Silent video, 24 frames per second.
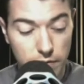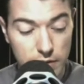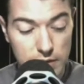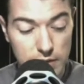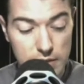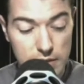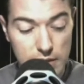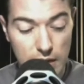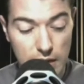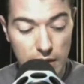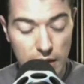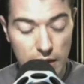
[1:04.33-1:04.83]

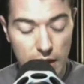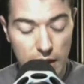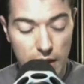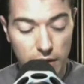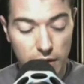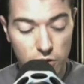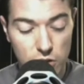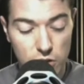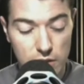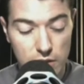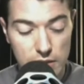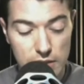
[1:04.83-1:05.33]
state
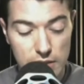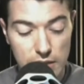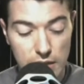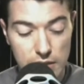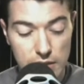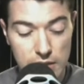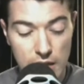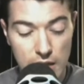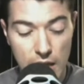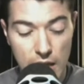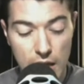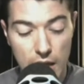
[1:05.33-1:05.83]

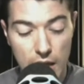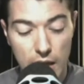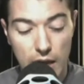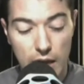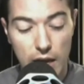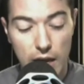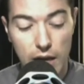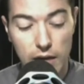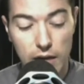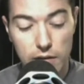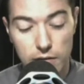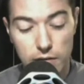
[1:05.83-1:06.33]
agencies,
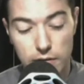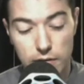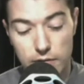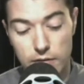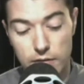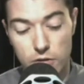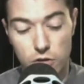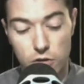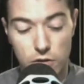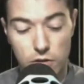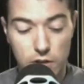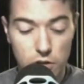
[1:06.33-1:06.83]
including the
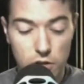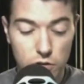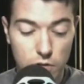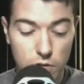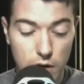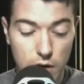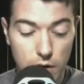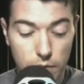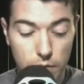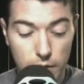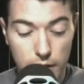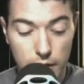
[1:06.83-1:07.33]

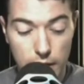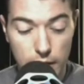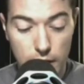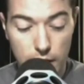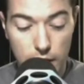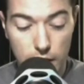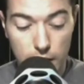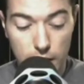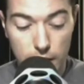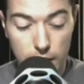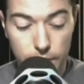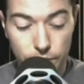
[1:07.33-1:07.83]
judiciary,
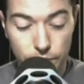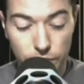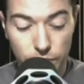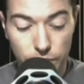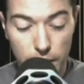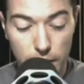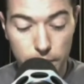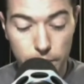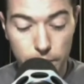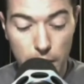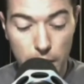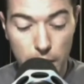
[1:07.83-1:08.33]

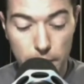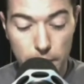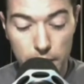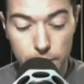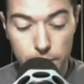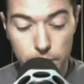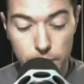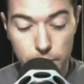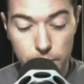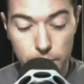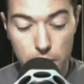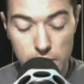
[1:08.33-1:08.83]
public
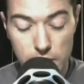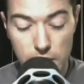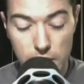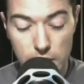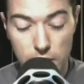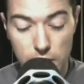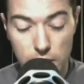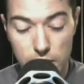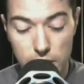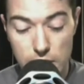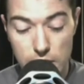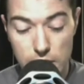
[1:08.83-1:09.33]

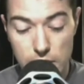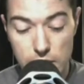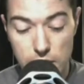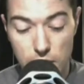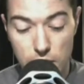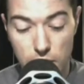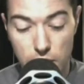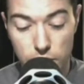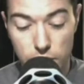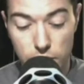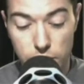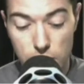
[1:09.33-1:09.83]
prosecutors, law
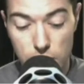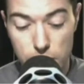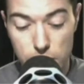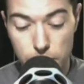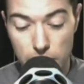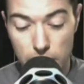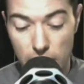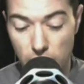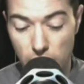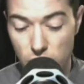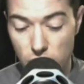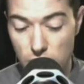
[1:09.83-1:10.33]
enforcement
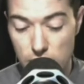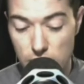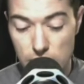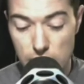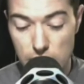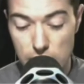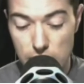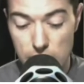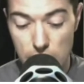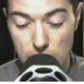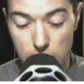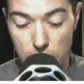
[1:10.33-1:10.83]

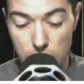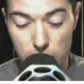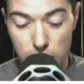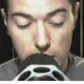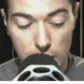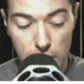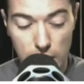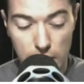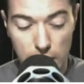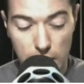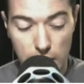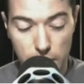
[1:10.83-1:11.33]
agencies,
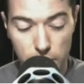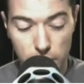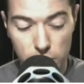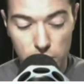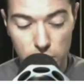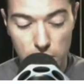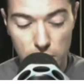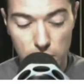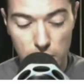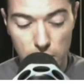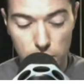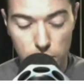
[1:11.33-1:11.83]
local and
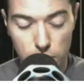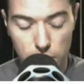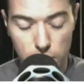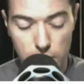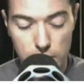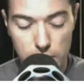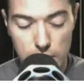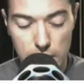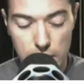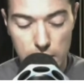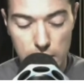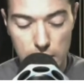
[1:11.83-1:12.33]
regional
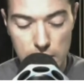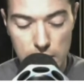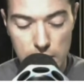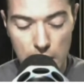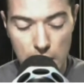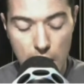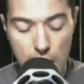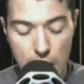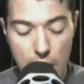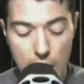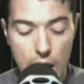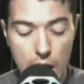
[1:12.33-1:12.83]
authorities,
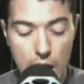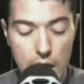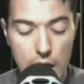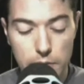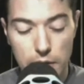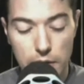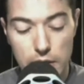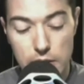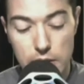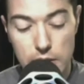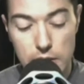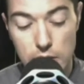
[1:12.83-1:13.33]
as well
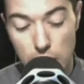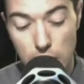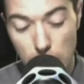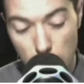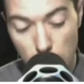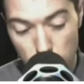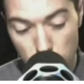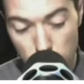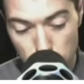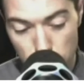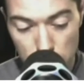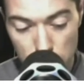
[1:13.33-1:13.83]
as
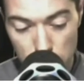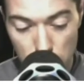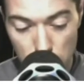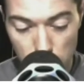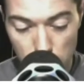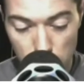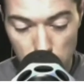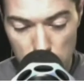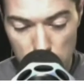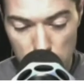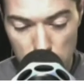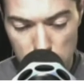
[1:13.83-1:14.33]
non-government
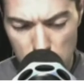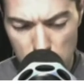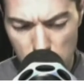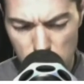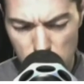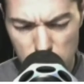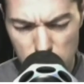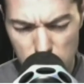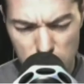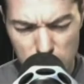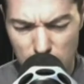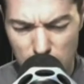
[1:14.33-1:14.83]

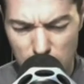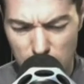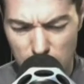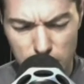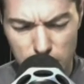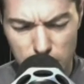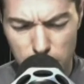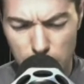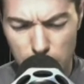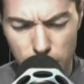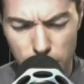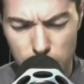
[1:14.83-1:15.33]
organizations and other
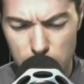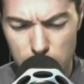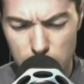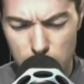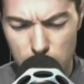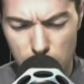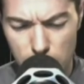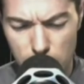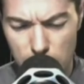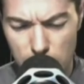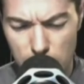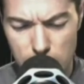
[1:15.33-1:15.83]
relevant
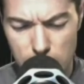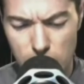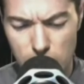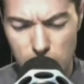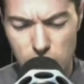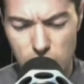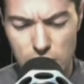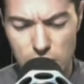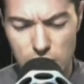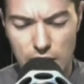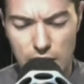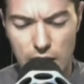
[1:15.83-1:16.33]

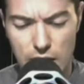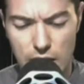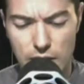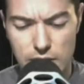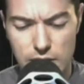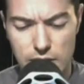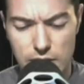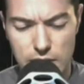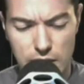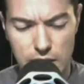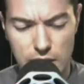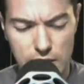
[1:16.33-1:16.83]
organizations and
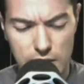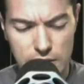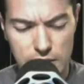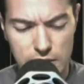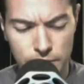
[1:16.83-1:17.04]
entities